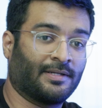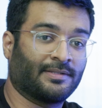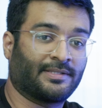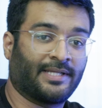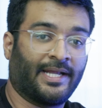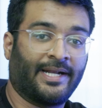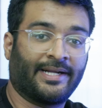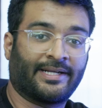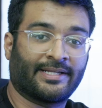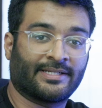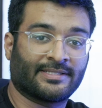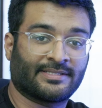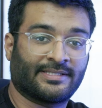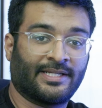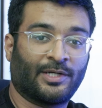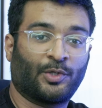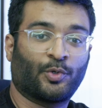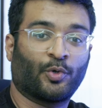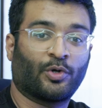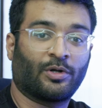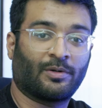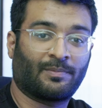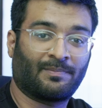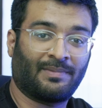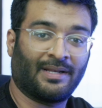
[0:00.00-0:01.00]
Theaters, they
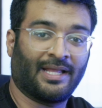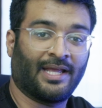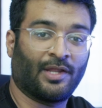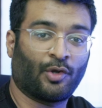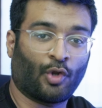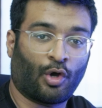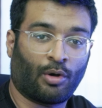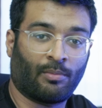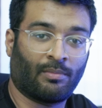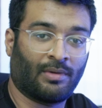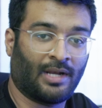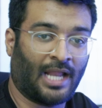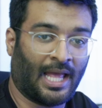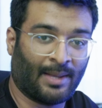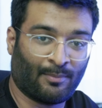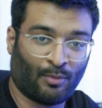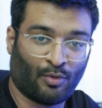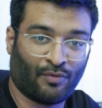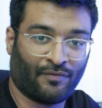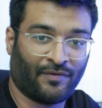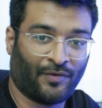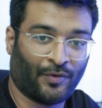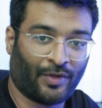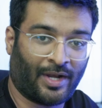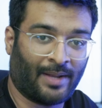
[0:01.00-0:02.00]
don't play normal
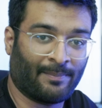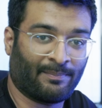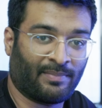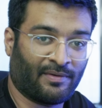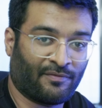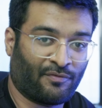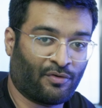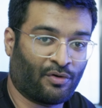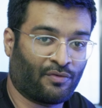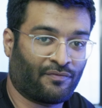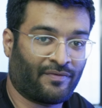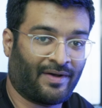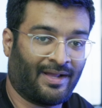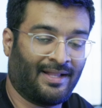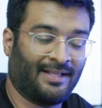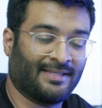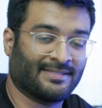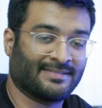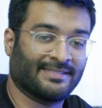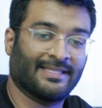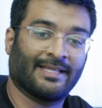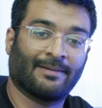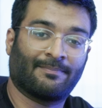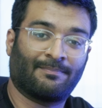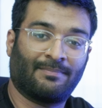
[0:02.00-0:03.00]
MOV or MP4
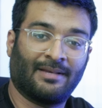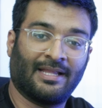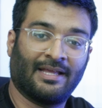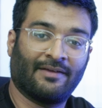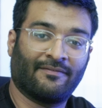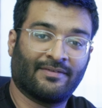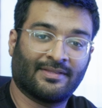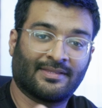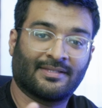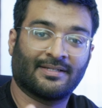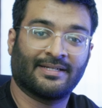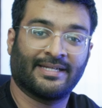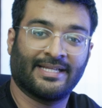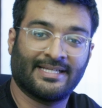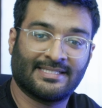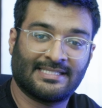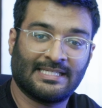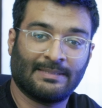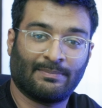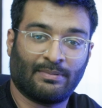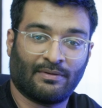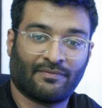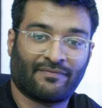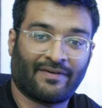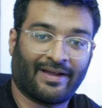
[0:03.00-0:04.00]
files, they play with
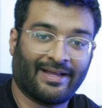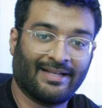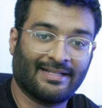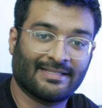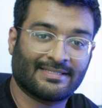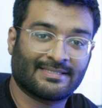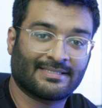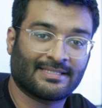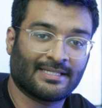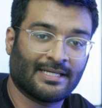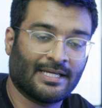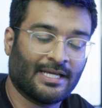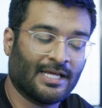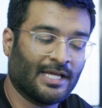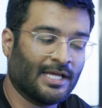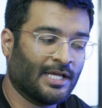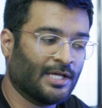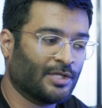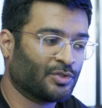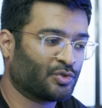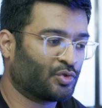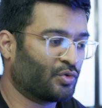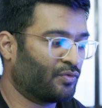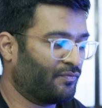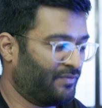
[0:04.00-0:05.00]
DCP files.
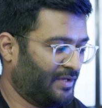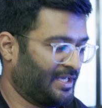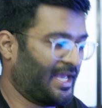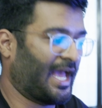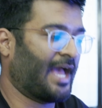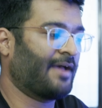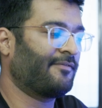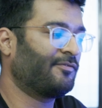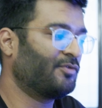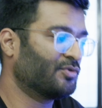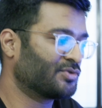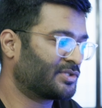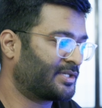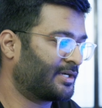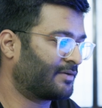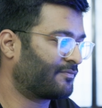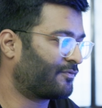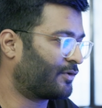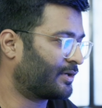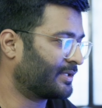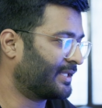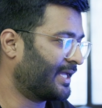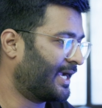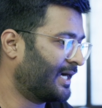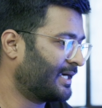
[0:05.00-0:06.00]
So we have used it
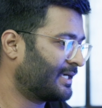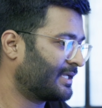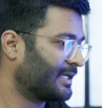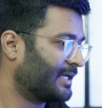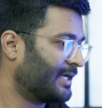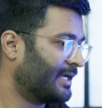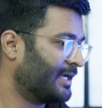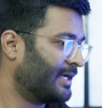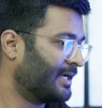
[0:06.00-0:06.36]
for that.